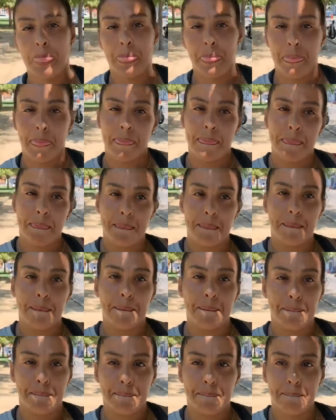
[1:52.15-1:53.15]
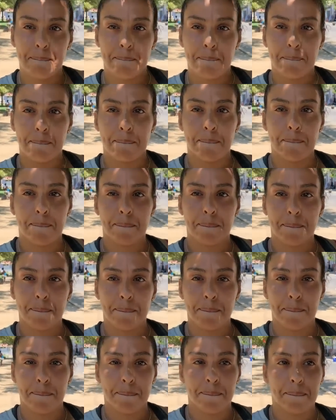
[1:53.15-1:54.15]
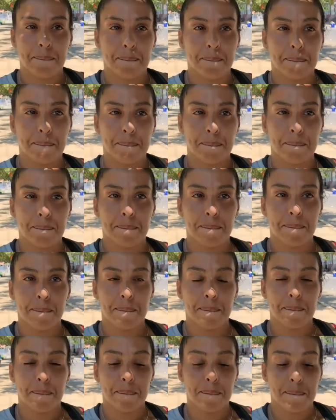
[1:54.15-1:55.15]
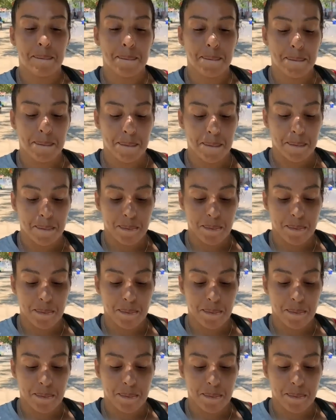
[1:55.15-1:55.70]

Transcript: So, where do you see yourself in five years?